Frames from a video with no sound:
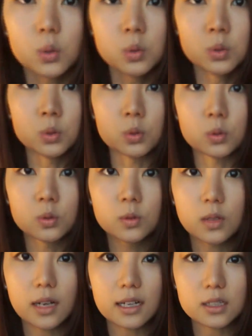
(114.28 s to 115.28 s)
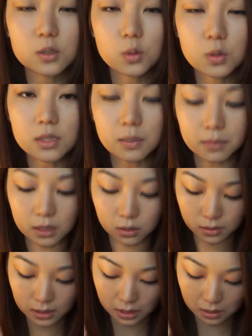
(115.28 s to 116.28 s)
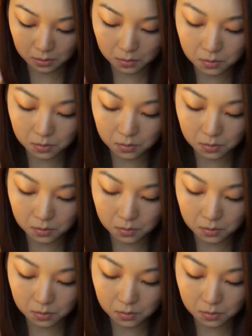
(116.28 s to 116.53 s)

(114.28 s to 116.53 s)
Ooh, I saw something already.